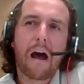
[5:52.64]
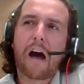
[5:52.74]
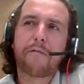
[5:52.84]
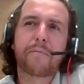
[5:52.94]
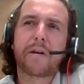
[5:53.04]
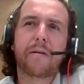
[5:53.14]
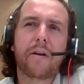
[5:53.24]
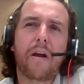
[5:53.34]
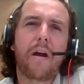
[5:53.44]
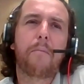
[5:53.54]
I've been
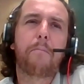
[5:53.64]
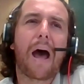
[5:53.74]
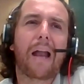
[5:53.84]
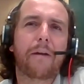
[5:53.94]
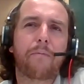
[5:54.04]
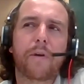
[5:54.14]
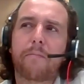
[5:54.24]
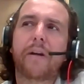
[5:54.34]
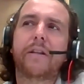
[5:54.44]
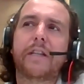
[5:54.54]
battling with
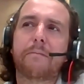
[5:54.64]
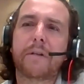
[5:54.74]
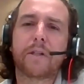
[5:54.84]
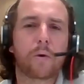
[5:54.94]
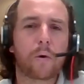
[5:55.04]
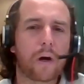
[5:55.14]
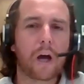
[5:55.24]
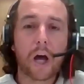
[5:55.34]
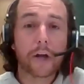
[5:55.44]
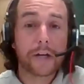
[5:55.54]
my demons, or
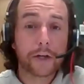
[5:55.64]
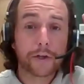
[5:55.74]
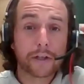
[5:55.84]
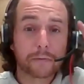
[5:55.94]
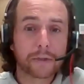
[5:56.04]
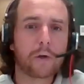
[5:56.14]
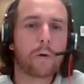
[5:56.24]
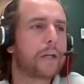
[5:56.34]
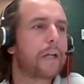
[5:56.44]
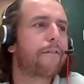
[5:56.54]
addiction as we
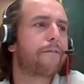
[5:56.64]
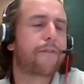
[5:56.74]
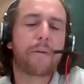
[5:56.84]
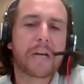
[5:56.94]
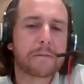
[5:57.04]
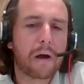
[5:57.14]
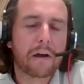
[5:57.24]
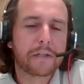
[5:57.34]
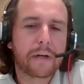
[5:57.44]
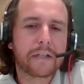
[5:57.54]
call it, for the best part
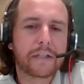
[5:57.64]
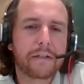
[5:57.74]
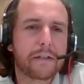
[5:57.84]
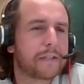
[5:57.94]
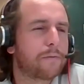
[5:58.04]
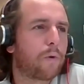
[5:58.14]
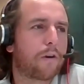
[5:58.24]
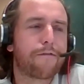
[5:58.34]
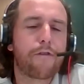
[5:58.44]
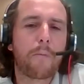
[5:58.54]
of 20 years in
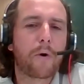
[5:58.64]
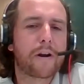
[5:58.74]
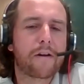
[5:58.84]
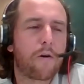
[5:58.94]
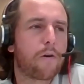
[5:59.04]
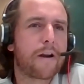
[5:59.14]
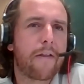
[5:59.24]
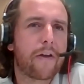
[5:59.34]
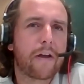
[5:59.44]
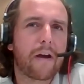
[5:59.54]
one form or
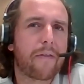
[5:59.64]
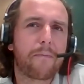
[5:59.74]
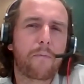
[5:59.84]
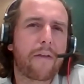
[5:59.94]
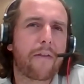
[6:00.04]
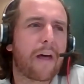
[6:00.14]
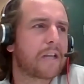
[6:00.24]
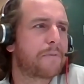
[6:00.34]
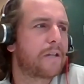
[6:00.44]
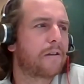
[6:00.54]
another. And whether
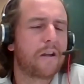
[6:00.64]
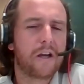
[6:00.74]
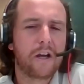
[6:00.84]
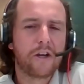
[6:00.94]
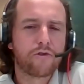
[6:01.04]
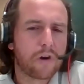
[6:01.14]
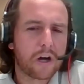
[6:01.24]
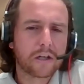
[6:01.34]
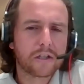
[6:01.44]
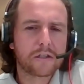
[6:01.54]
that's been
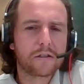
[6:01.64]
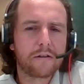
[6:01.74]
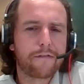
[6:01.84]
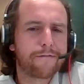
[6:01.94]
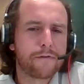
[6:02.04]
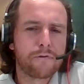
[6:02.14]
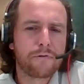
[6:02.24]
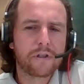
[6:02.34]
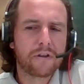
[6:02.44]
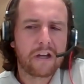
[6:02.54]
drugs,
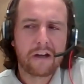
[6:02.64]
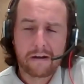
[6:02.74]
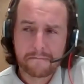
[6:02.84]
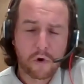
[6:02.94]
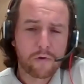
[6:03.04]
food, more